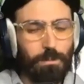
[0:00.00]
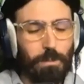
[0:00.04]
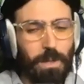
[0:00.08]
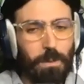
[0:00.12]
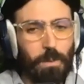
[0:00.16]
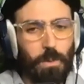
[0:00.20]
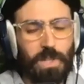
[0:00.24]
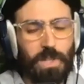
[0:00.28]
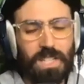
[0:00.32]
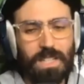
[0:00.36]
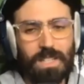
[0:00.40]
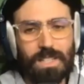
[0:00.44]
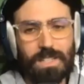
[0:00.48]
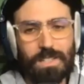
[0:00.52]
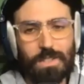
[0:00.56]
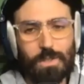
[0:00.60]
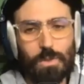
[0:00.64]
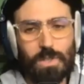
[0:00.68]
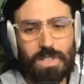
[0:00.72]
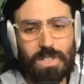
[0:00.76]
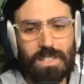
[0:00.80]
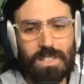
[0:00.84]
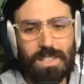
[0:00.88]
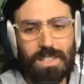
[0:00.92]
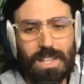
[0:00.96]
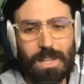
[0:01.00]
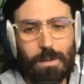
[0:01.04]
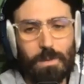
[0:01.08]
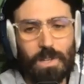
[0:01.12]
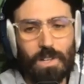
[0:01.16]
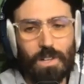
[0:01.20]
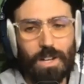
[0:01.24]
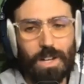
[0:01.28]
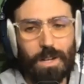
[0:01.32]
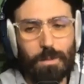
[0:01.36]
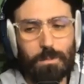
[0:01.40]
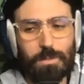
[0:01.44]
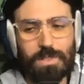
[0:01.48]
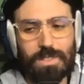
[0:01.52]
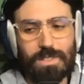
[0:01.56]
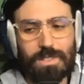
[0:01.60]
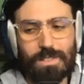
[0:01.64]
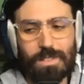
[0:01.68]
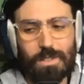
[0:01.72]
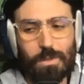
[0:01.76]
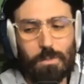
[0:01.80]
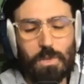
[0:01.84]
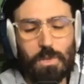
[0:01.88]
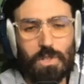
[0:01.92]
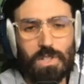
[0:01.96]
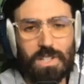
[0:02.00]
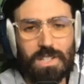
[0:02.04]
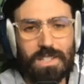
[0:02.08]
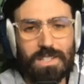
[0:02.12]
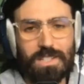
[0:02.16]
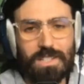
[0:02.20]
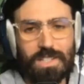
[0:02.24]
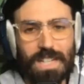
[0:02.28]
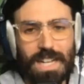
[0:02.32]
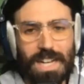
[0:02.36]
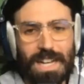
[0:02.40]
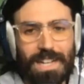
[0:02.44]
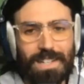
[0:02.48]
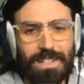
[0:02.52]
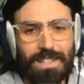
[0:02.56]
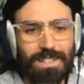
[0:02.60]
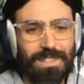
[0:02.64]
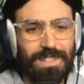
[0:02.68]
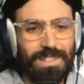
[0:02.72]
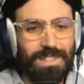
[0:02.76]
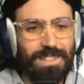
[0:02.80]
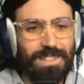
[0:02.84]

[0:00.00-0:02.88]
Maybe we can get you into the MLOps community chat.